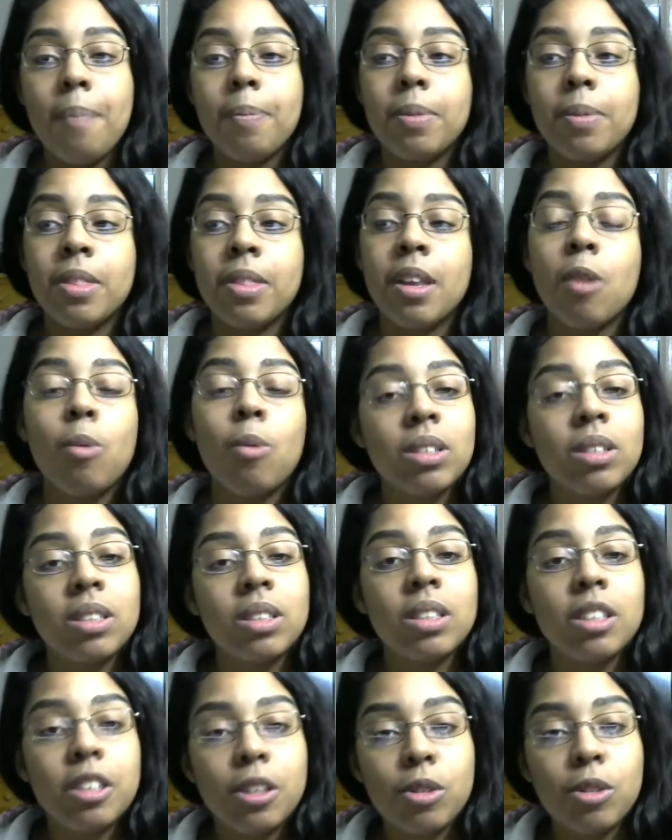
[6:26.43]
There
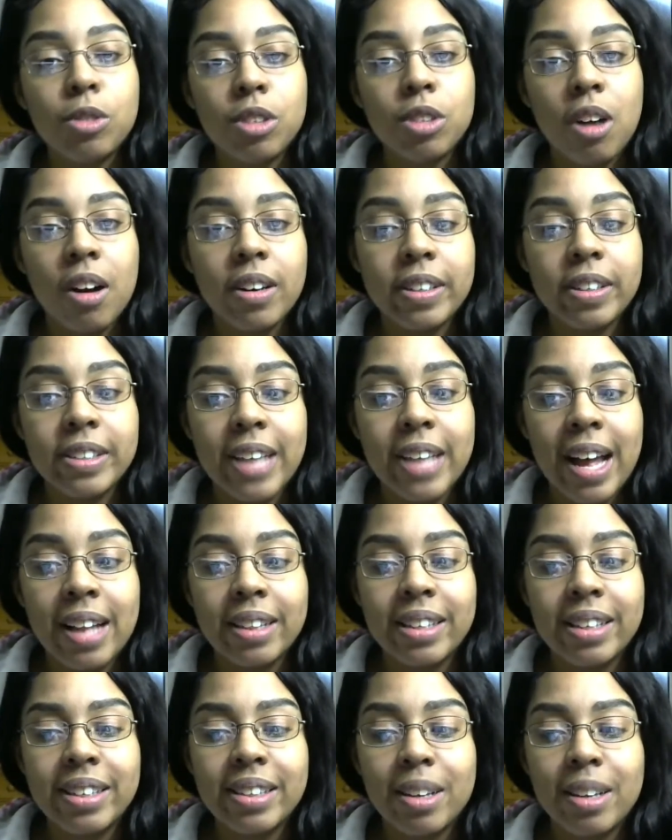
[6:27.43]
wasn't a huge artist
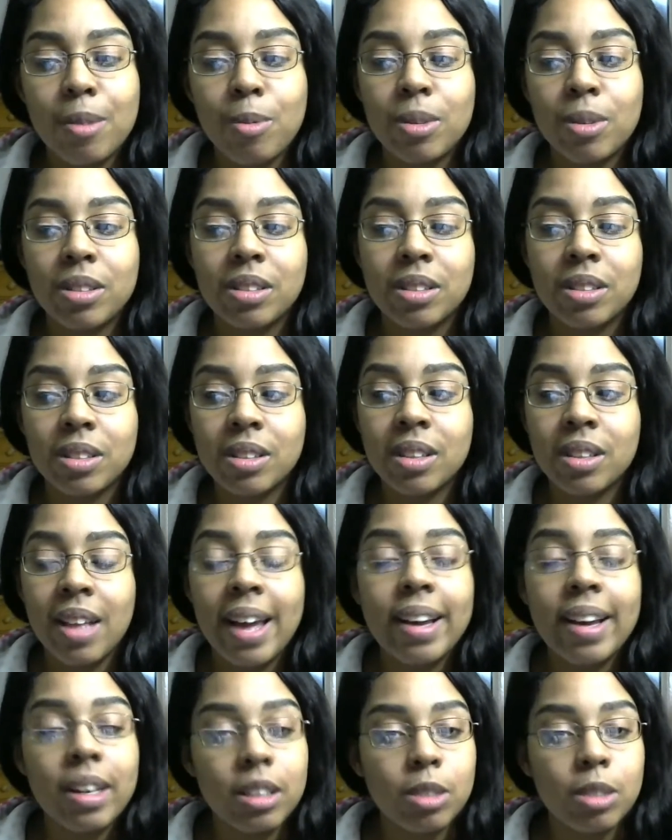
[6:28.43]
alley. There was
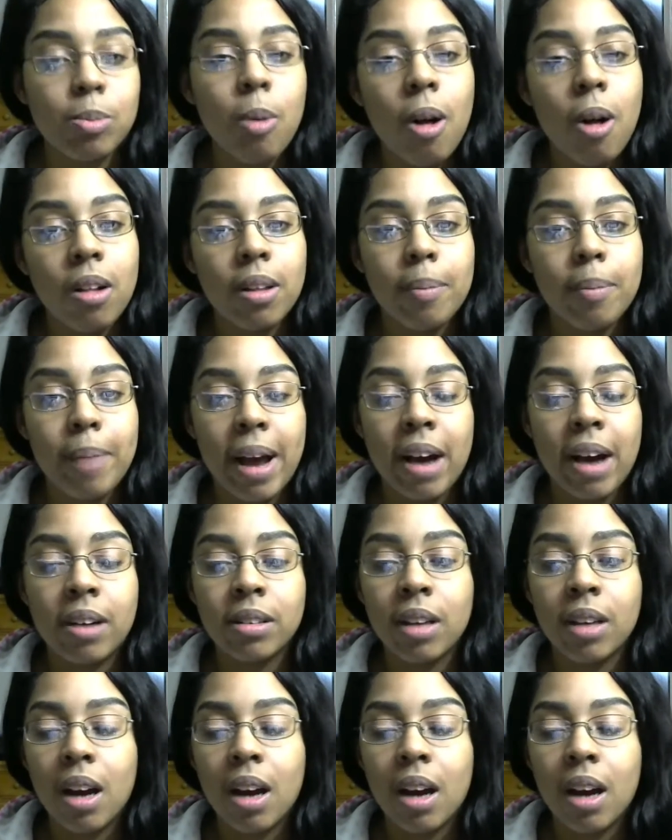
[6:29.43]
like a small amount.